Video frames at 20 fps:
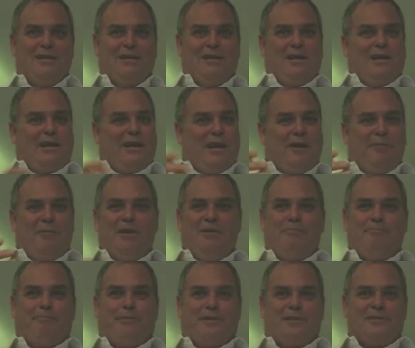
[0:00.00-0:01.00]
how many
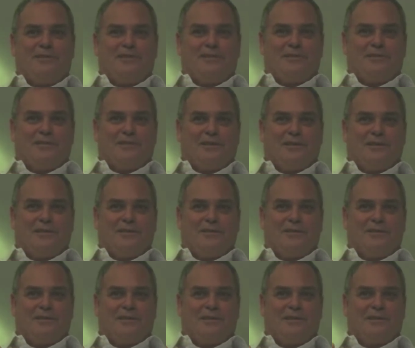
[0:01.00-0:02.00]

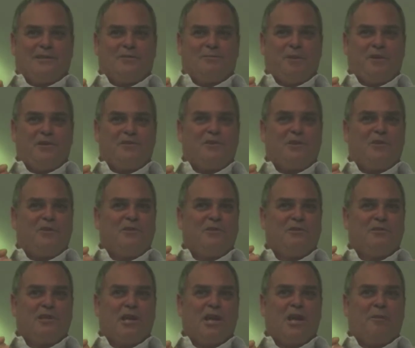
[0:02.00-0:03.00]
businesses spend so little
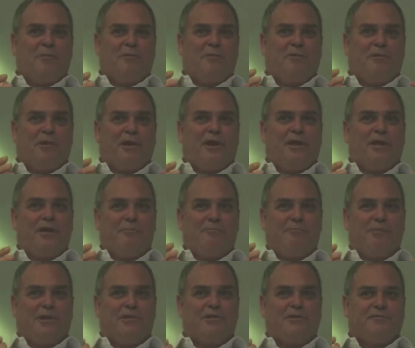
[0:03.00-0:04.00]
time creating a
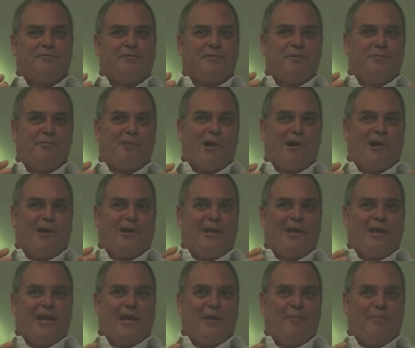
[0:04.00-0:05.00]
budget for their marketing
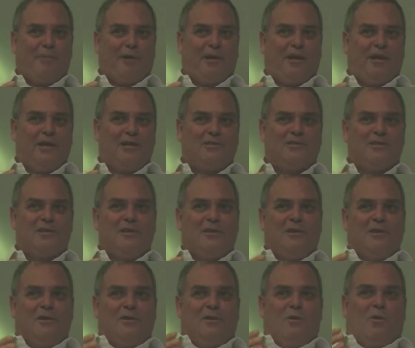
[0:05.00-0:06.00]
campaigns
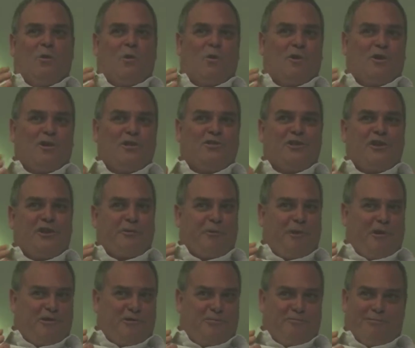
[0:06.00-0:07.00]
or lead
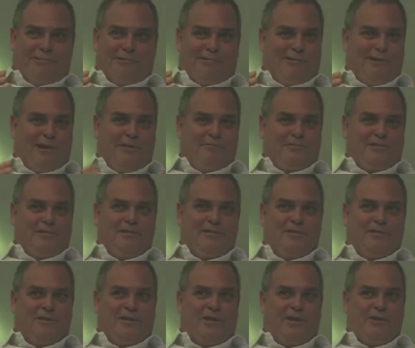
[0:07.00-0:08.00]
generation programs.
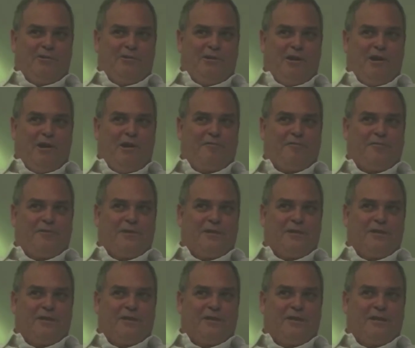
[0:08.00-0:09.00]
You know, often
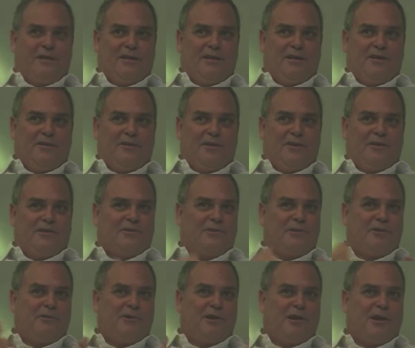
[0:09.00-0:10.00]
they're
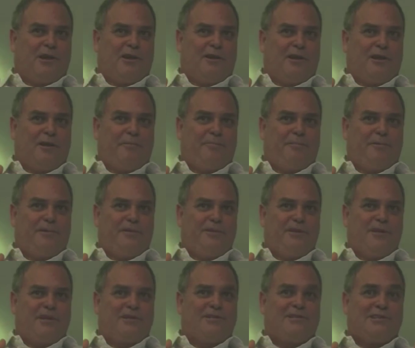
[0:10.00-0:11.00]
so caught up in the
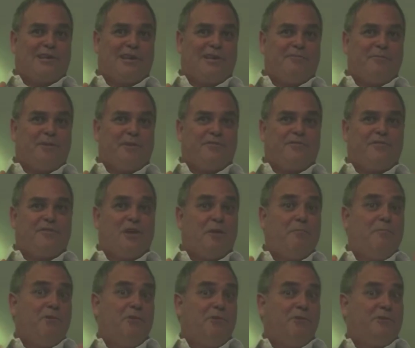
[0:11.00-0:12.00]
excitement of some
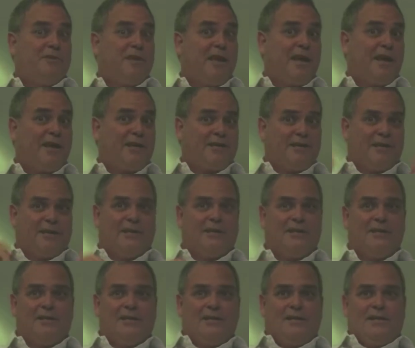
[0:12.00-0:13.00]
new tactic,
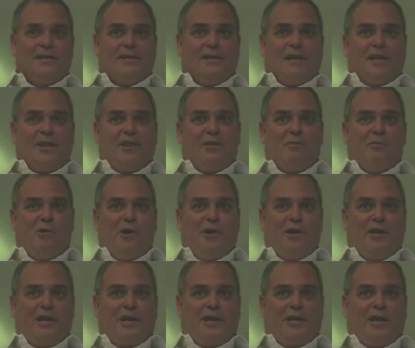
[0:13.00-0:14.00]
and they want to
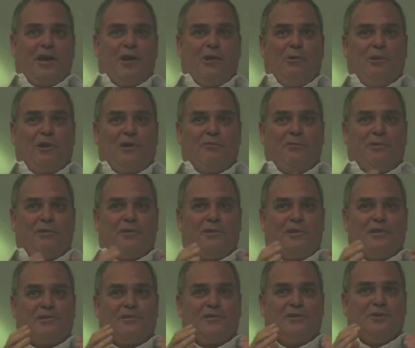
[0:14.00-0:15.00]
get going with
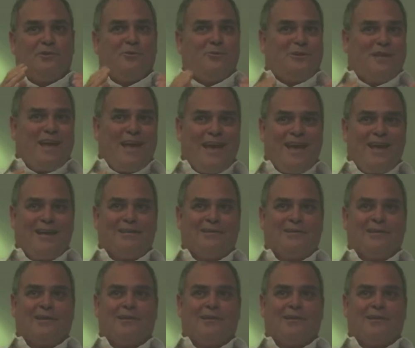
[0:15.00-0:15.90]
this new tactic,